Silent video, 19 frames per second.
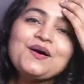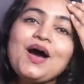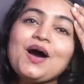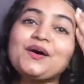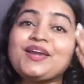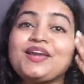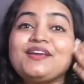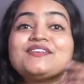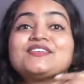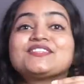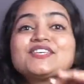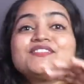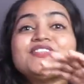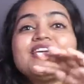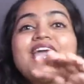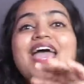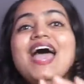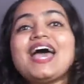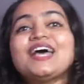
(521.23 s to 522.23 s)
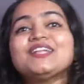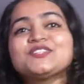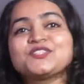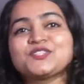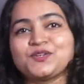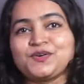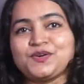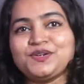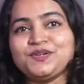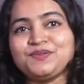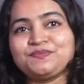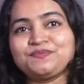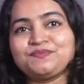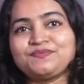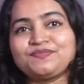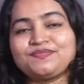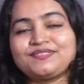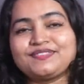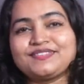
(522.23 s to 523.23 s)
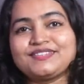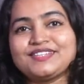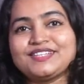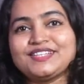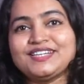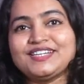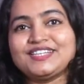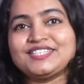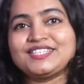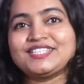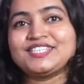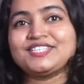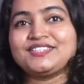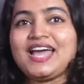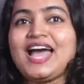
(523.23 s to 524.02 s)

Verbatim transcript: Okay, so the answer to